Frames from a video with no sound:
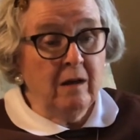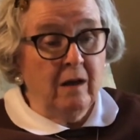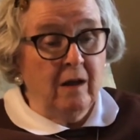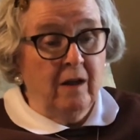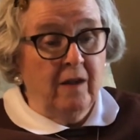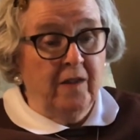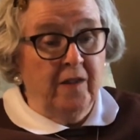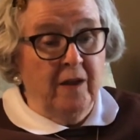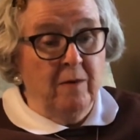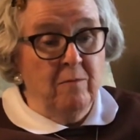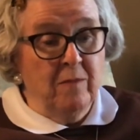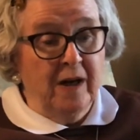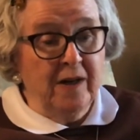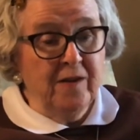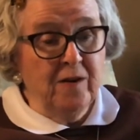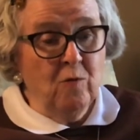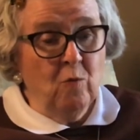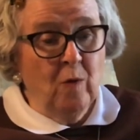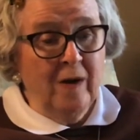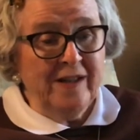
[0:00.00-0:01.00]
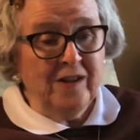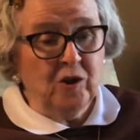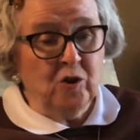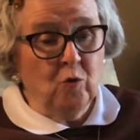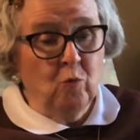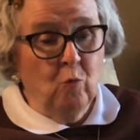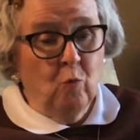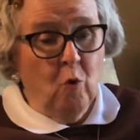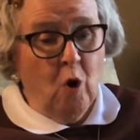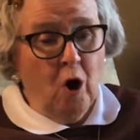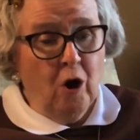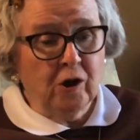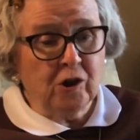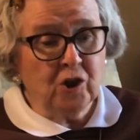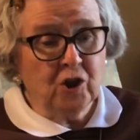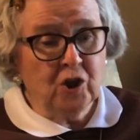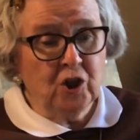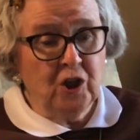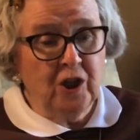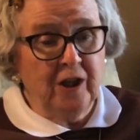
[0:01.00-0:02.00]
the mother went to
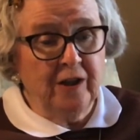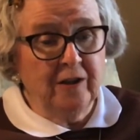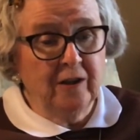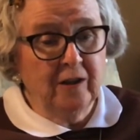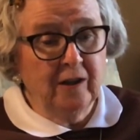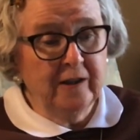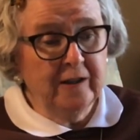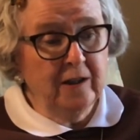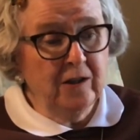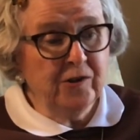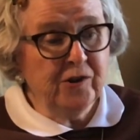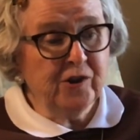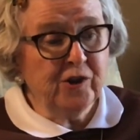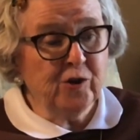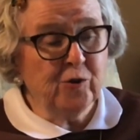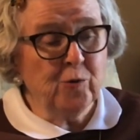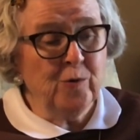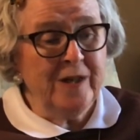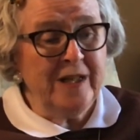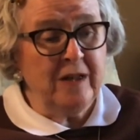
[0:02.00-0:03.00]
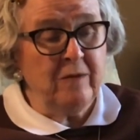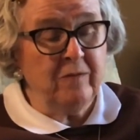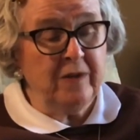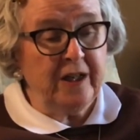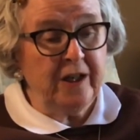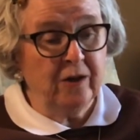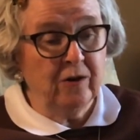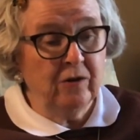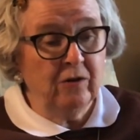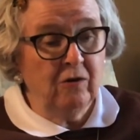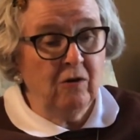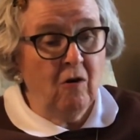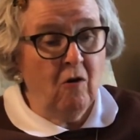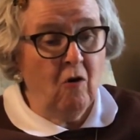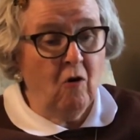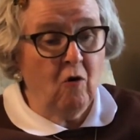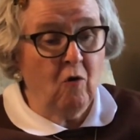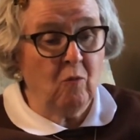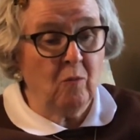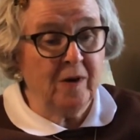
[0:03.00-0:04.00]
wash in a little stream near her
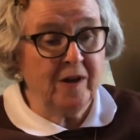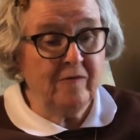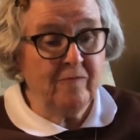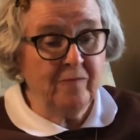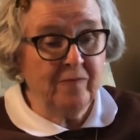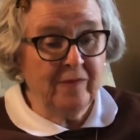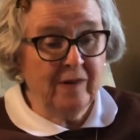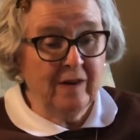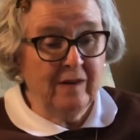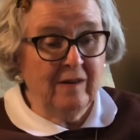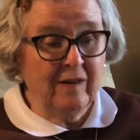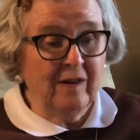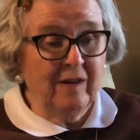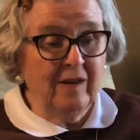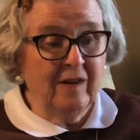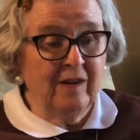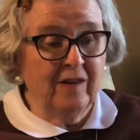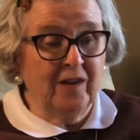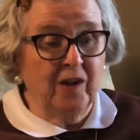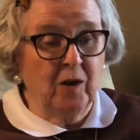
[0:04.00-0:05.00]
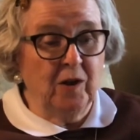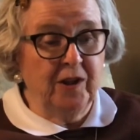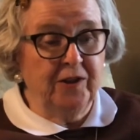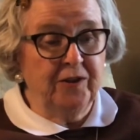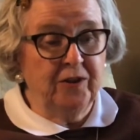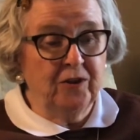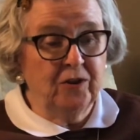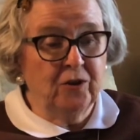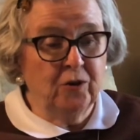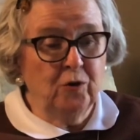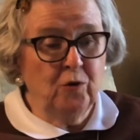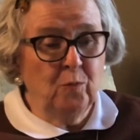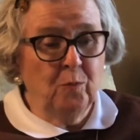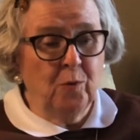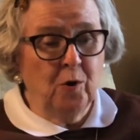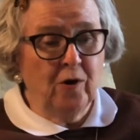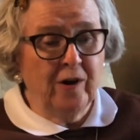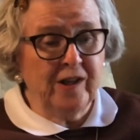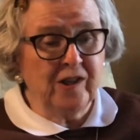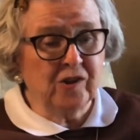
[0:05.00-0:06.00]
home. The 2
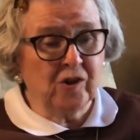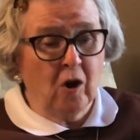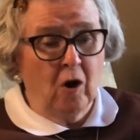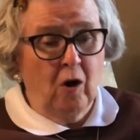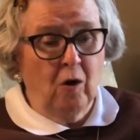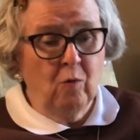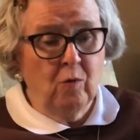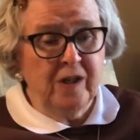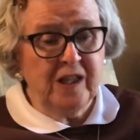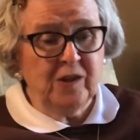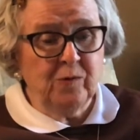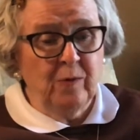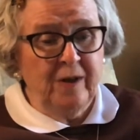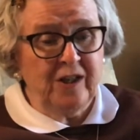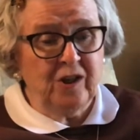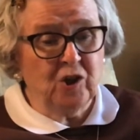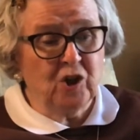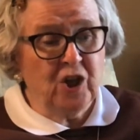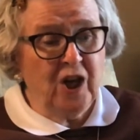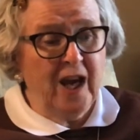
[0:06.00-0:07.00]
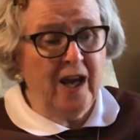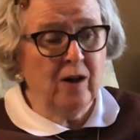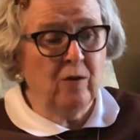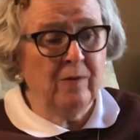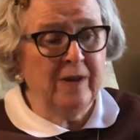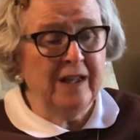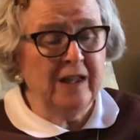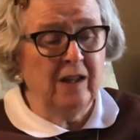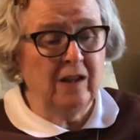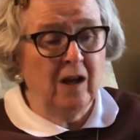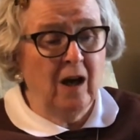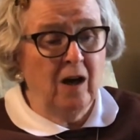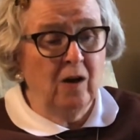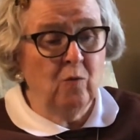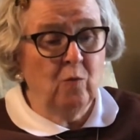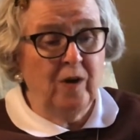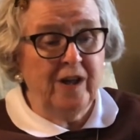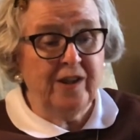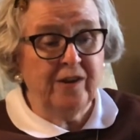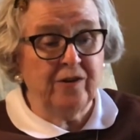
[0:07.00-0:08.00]
boys always went chattering along
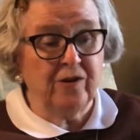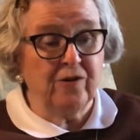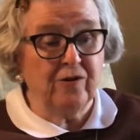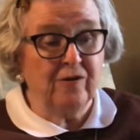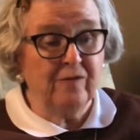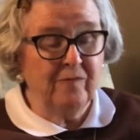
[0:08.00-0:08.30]
with her.